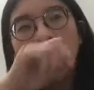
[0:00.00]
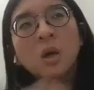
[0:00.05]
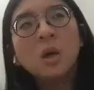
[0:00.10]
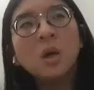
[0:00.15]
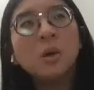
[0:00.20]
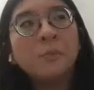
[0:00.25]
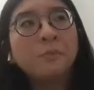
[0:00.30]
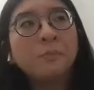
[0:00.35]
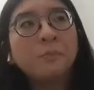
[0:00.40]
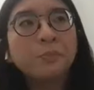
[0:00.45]

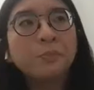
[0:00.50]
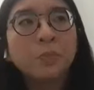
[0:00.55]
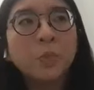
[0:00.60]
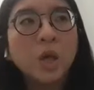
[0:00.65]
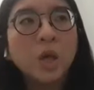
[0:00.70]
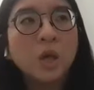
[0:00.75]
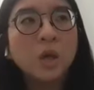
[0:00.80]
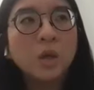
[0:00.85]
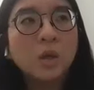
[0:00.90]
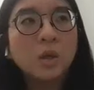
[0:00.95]
the
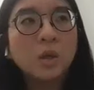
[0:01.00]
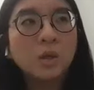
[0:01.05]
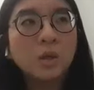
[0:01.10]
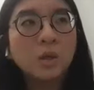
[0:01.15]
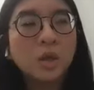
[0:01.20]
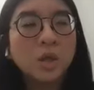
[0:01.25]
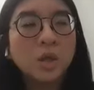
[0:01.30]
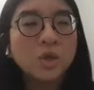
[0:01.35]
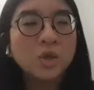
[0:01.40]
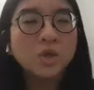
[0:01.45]

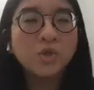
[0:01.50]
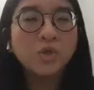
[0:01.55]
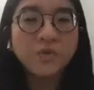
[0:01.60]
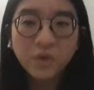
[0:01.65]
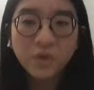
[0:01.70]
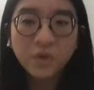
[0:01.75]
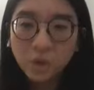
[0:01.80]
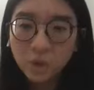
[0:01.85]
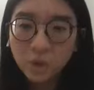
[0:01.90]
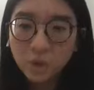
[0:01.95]

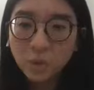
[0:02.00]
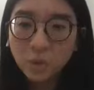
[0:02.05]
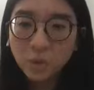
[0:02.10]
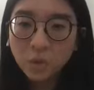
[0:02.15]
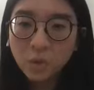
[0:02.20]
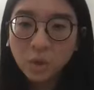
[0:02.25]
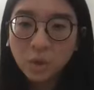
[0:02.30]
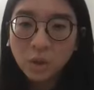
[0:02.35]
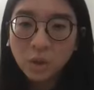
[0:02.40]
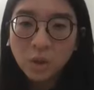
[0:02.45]

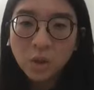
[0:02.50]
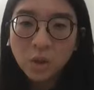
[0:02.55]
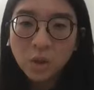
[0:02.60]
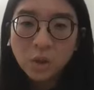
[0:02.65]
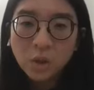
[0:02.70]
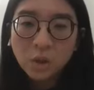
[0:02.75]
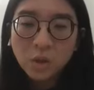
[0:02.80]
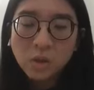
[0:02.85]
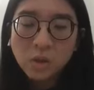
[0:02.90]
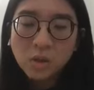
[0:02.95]
interview.
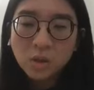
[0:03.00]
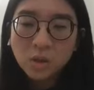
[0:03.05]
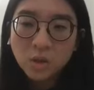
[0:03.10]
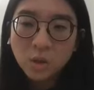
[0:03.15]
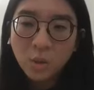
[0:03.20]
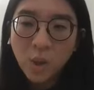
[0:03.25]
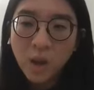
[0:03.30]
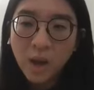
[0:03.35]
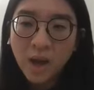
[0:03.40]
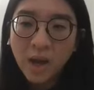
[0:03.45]

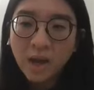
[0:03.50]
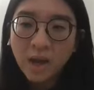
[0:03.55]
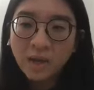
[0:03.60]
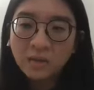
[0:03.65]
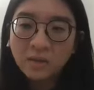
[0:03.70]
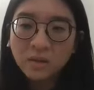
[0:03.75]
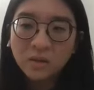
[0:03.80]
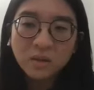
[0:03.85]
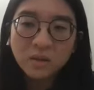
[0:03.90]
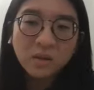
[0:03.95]
So
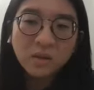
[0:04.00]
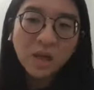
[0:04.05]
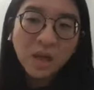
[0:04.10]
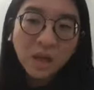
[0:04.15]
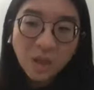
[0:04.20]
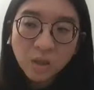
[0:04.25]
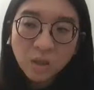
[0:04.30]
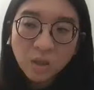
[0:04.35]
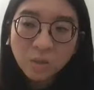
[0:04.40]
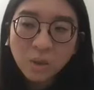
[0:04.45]
I
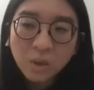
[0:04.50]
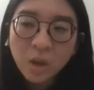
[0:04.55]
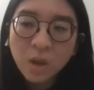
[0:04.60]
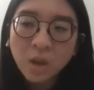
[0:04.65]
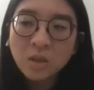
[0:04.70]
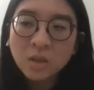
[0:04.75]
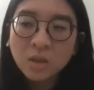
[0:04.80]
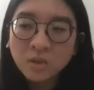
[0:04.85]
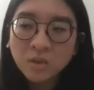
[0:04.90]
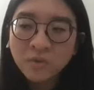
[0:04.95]
think
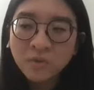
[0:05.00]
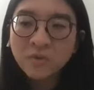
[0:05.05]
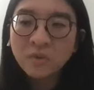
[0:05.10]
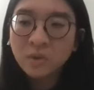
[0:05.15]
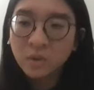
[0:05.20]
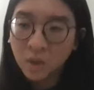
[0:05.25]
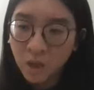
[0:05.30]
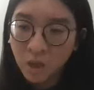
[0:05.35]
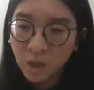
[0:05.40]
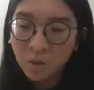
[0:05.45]
as of
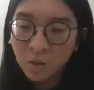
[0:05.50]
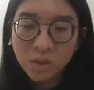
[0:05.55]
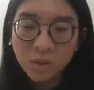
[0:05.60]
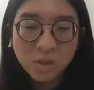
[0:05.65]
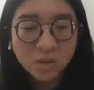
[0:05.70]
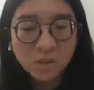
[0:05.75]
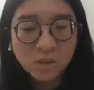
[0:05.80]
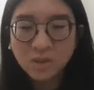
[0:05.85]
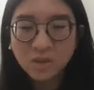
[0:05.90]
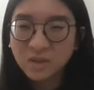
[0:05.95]
now,
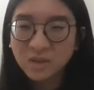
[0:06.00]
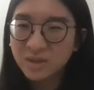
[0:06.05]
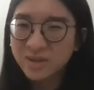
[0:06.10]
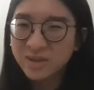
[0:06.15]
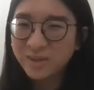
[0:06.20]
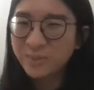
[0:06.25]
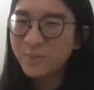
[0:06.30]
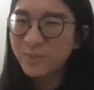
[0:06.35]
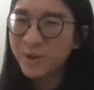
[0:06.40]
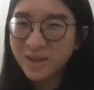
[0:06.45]
it
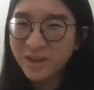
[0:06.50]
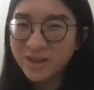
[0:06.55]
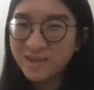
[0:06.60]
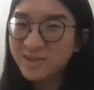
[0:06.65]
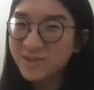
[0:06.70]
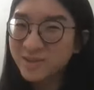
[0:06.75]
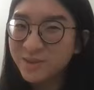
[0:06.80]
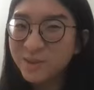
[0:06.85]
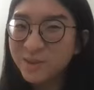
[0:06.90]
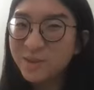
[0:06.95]

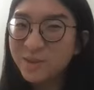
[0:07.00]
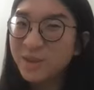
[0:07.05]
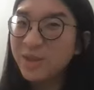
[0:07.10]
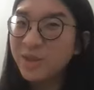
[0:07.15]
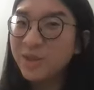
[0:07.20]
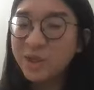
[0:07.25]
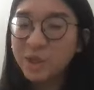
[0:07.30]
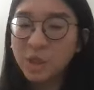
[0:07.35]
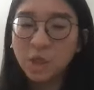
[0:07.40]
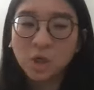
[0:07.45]
depends on
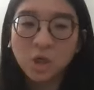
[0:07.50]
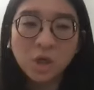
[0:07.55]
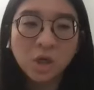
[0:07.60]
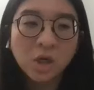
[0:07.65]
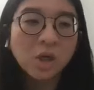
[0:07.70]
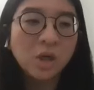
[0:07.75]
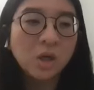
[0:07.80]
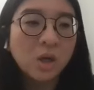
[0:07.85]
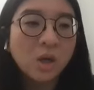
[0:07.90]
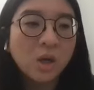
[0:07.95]
the
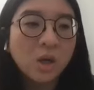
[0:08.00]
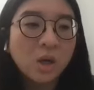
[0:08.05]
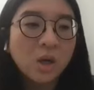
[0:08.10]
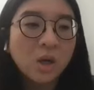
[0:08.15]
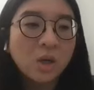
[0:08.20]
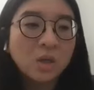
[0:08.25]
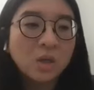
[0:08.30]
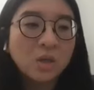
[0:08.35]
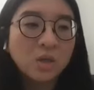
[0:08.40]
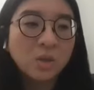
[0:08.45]
year.
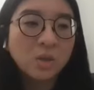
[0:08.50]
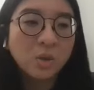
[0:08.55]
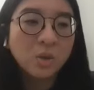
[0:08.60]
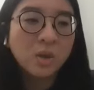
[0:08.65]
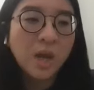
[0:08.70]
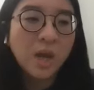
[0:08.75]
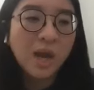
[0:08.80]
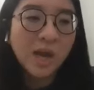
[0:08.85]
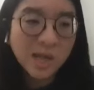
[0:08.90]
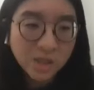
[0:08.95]
So
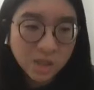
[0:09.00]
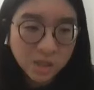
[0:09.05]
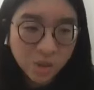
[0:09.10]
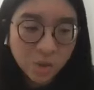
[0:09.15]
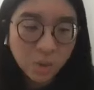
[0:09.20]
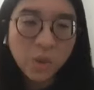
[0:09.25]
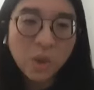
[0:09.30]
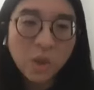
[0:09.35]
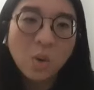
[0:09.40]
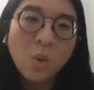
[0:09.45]
last
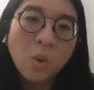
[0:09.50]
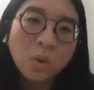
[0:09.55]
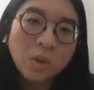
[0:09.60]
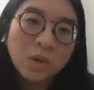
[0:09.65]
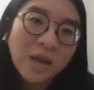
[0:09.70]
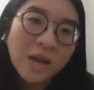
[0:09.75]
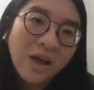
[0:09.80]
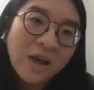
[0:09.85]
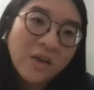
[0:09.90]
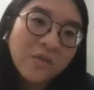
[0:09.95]
year we
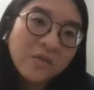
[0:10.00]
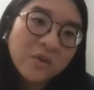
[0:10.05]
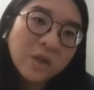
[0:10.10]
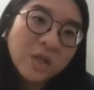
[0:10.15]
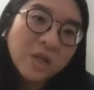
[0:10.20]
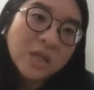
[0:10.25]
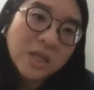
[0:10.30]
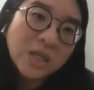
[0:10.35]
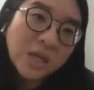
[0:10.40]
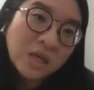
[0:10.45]
only have
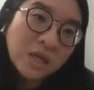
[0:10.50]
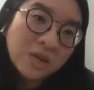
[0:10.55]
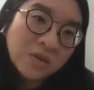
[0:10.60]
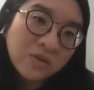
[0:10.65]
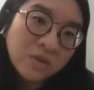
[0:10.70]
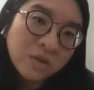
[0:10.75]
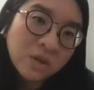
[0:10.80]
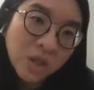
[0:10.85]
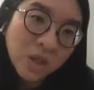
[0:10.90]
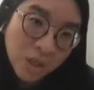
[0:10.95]
a day
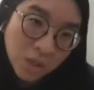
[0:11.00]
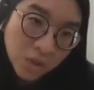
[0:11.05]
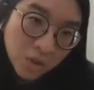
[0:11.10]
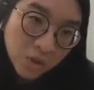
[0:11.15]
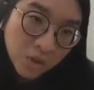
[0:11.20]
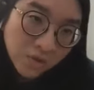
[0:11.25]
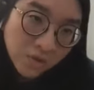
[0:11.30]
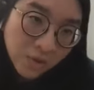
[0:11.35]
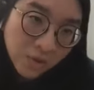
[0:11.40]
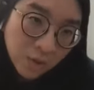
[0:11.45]
of the
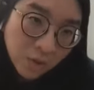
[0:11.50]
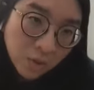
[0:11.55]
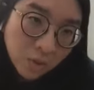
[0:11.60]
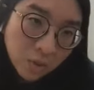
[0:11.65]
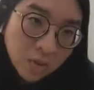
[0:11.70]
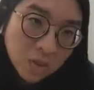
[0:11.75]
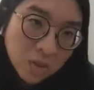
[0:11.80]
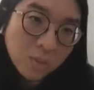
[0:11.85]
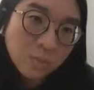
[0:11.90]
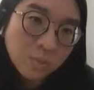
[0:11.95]

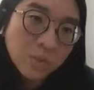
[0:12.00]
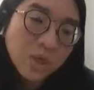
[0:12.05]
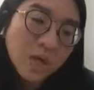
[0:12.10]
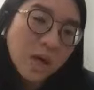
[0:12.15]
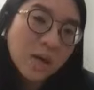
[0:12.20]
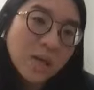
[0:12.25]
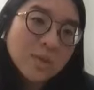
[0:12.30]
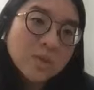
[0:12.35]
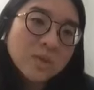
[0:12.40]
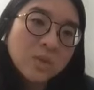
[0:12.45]
interview.
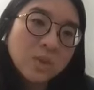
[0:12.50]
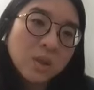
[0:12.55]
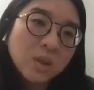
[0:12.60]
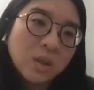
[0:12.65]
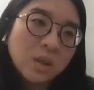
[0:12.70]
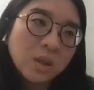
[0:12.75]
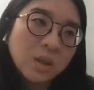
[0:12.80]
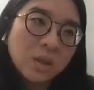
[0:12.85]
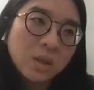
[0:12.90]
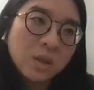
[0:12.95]
Sometimes
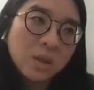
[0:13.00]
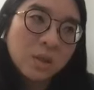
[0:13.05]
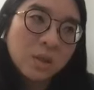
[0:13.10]
the